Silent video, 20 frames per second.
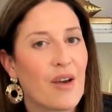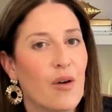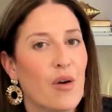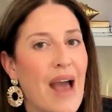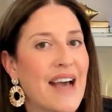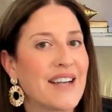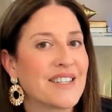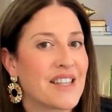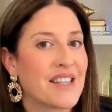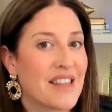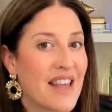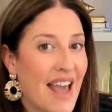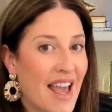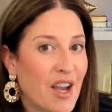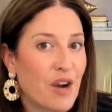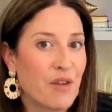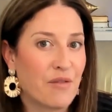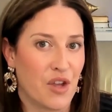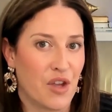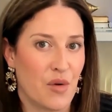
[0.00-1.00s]
as they
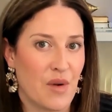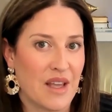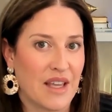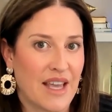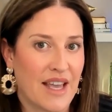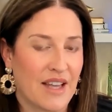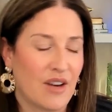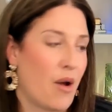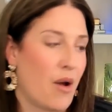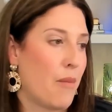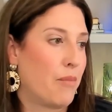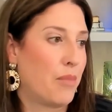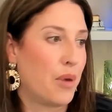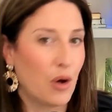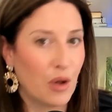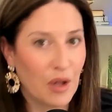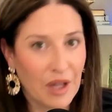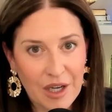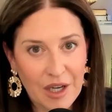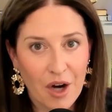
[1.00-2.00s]
are viewing it,
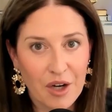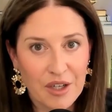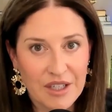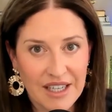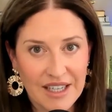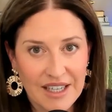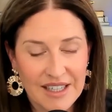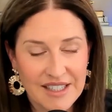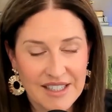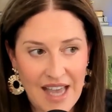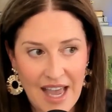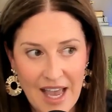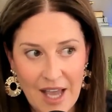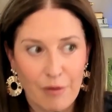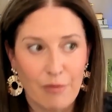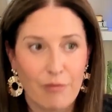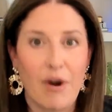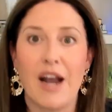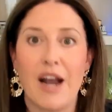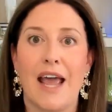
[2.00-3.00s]
pulling our kids
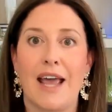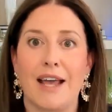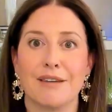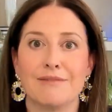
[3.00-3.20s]
and running?